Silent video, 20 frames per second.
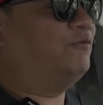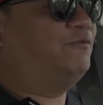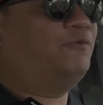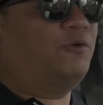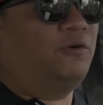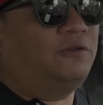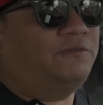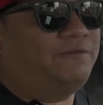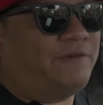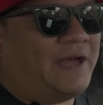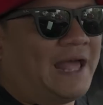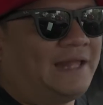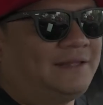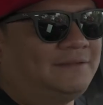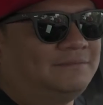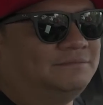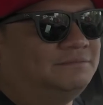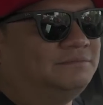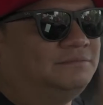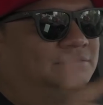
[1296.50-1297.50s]
full fat,
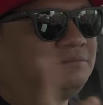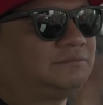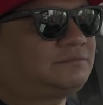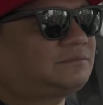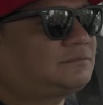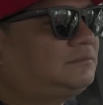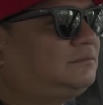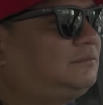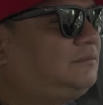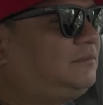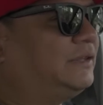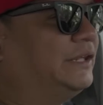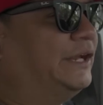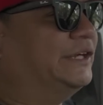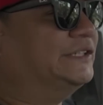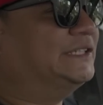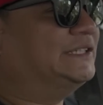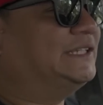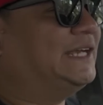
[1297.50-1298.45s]
there's a